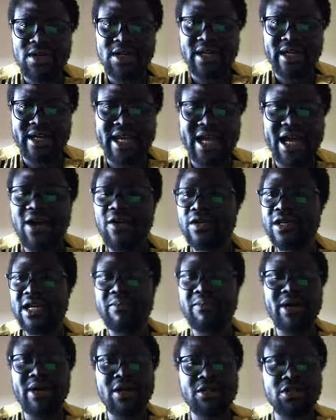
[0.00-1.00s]
Now they're
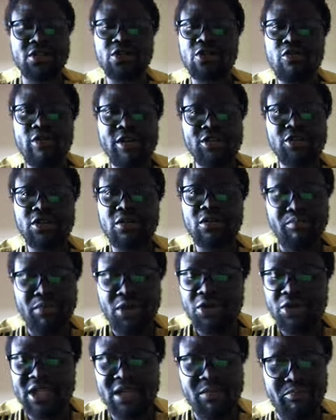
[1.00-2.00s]
about to go into the
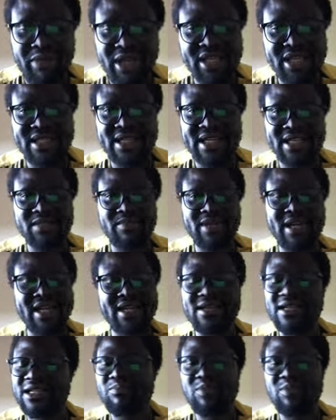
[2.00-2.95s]
music business, man. These